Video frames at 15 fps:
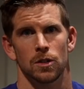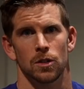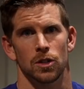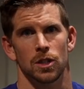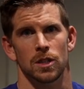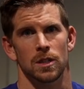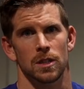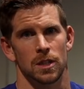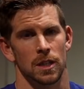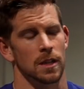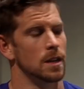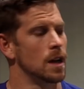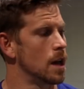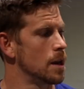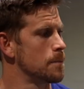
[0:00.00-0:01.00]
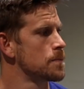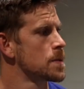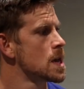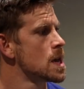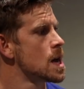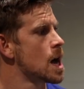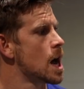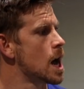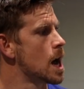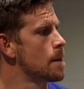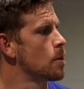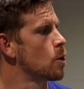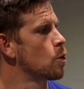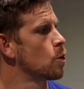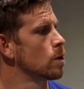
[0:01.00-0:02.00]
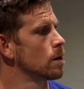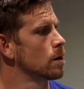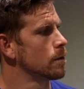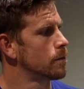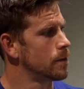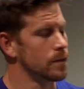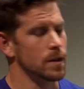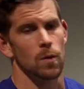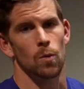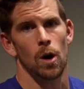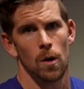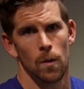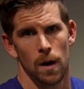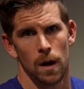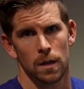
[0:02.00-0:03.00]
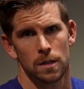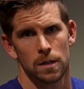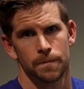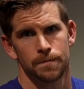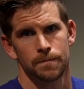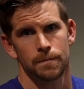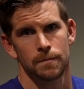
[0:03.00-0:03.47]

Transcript: So she'd done her 15 wall walks,